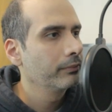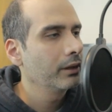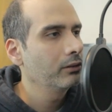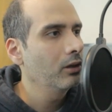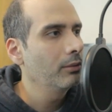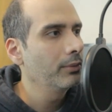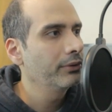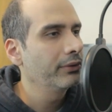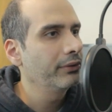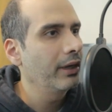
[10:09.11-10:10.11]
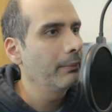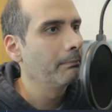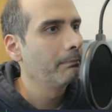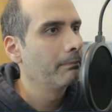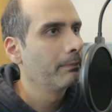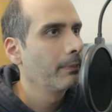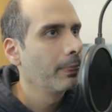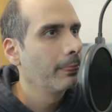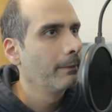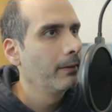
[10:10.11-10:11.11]
It's almost the same.
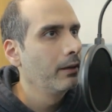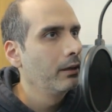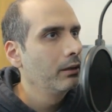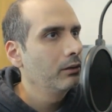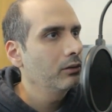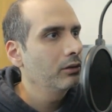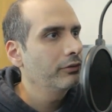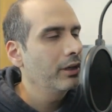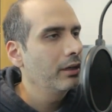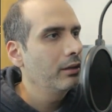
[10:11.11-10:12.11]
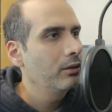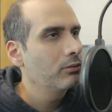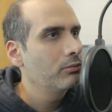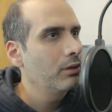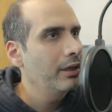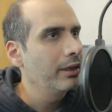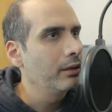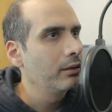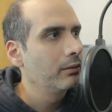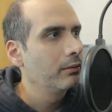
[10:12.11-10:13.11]
So if I run it